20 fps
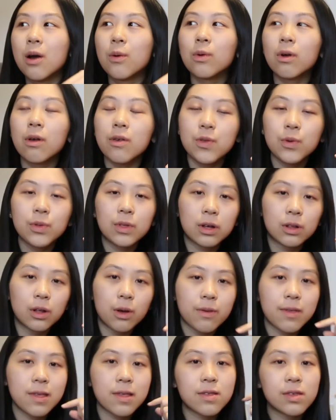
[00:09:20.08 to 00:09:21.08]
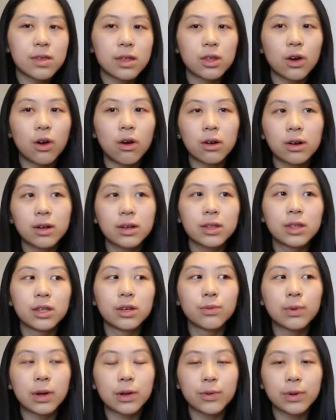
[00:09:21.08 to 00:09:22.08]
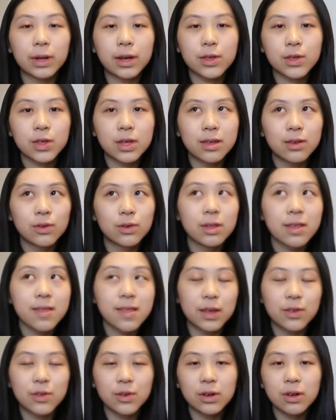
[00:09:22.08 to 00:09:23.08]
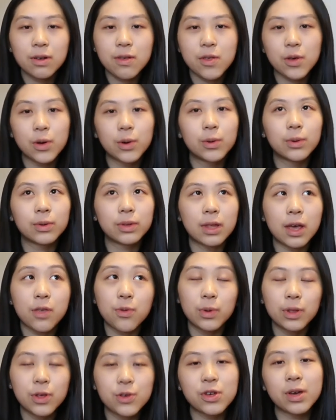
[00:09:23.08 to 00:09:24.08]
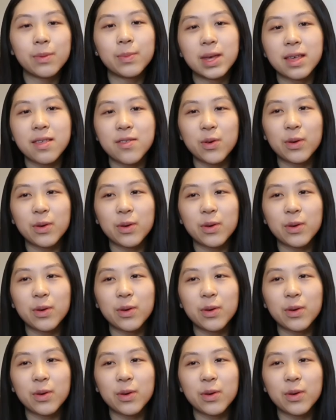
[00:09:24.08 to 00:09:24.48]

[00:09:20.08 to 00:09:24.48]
We're also the closest to the ARC, the recreational center, so that's where the gym is.